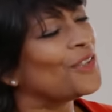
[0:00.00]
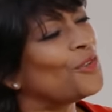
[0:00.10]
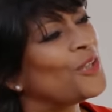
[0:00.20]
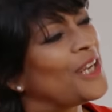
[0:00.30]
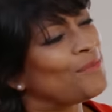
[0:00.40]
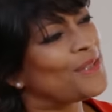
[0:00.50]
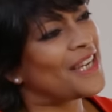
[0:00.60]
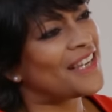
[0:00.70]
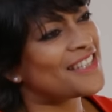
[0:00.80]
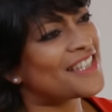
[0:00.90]
Your name
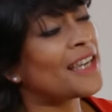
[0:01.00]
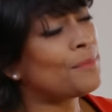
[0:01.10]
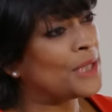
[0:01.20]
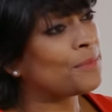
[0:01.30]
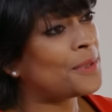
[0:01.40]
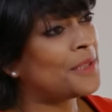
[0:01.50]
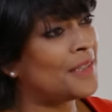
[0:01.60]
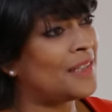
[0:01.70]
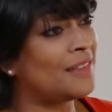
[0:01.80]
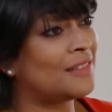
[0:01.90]
has come up
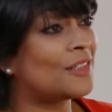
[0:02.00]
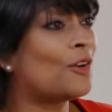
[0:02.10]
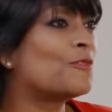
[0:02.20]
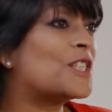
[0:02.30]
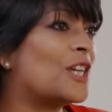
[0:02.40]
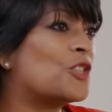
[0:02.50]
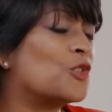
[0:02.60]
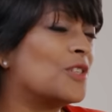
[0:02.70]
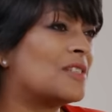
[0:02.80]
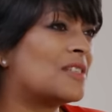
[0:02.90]
in
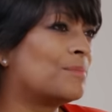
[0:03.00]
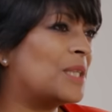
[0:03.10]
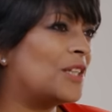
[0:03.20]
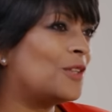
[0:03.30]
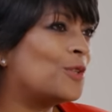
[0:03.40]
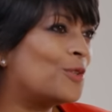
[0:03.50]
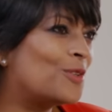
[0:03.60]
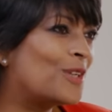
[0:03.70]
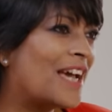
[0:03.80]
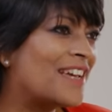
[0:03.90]
conversation as somebody
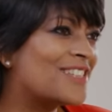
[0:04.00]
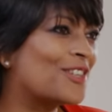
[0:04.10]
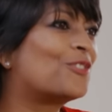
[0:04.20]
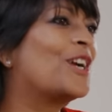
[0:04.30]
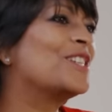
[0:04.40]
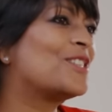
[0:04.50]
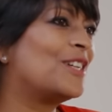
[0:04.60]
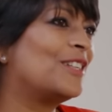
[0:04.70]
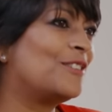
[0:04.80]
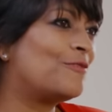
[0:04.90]
who has a great
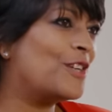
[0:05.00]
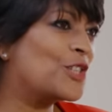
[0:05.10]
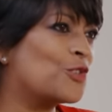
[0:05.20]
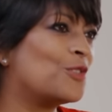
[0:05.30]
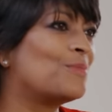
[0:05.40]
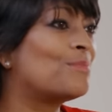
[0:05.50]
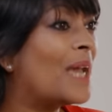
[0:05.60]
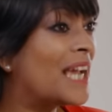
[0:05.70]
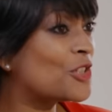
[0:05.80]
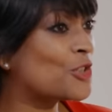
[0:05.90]
deal of vision,
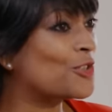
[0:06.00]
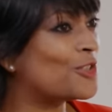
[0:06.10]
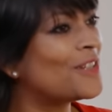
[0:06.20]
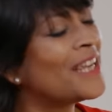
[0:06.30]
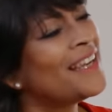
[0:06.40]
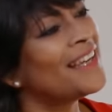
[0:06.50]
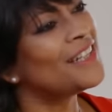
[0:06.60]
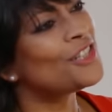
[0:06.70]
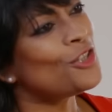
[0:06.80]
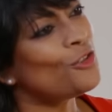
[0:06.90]
passion.
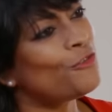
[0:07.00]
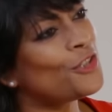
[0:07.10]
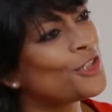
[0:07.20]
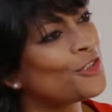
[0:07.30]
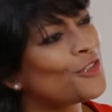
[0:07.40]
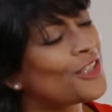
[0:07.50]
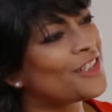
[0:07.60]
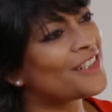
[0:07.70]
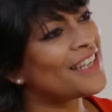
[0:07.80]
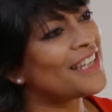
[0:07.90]
Do you feel
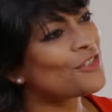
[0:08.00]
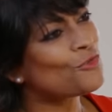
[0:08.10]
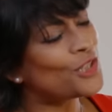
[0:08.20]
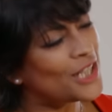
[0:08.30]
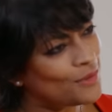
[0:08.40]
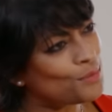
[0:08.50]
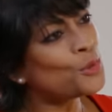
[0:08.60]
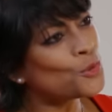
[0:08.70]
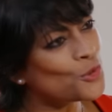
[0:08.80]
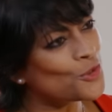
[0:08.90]
that it's really
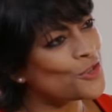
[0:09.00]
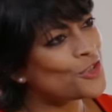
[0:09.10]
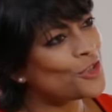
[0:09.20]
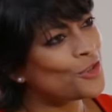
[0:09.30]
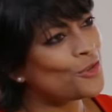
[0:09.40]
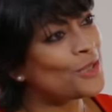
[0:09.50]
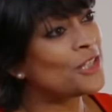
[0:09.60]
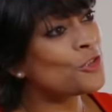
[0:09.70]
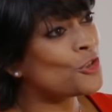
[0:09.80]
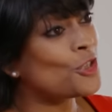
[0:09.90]
important to
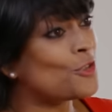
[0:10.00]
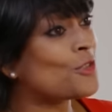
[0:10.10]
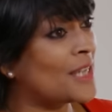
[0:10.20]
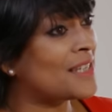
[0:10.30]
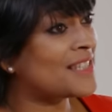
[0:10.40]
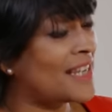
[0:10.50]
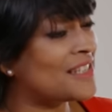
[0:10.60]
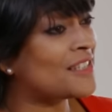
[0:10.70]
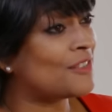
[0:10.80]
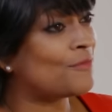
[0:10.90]
introduce that
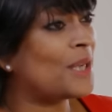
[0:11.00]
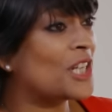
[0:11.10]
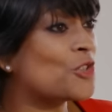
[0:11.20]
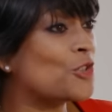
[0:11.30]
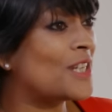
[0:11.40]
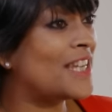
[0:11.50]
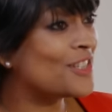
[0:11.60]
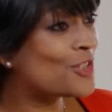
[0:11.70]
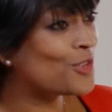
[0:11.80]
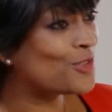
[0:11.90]
sense of passion
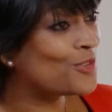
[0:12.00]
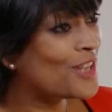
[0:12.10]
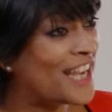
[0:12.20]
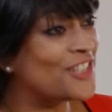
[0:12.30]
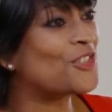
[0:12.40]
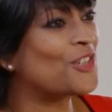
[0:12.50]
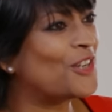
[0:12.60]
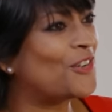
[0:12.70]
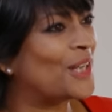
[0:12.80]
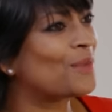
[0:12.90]
into
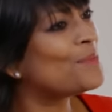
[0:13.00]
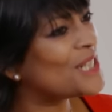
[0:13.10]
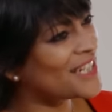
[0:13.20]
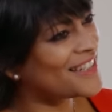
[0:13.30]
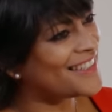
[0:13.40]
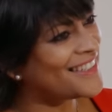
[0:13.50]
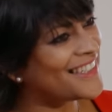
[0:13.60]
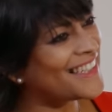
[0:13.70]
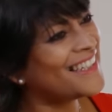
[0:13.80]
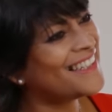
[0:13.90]
engineering
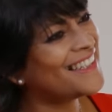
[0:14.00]
particularly?